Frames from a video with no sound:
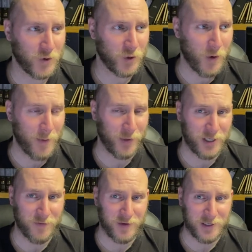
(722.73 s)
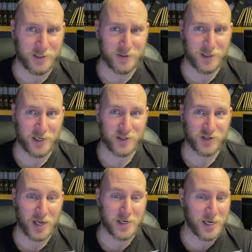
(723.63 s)
Do I believe in
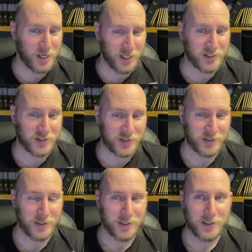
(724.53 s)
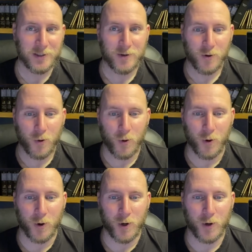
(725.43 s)
St. Nicholas?
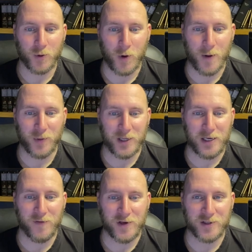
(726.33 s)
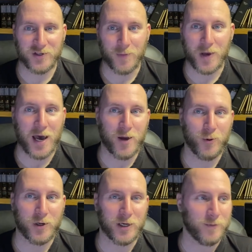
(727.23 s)
Or do I believe in some guy
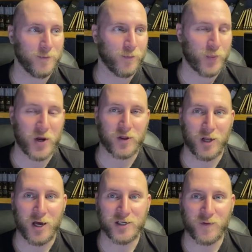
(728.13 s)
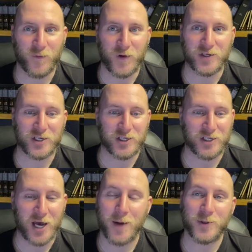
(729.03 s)
who can break the laws of physics and
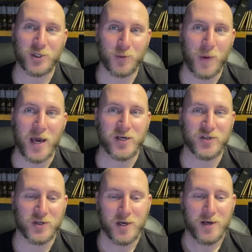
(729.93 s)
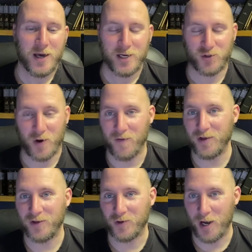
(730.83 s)
time and space and travel
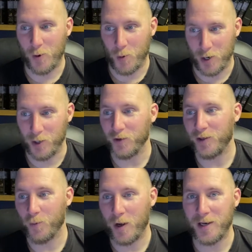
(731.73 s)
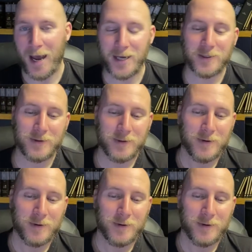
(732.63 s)
the entire world in one night?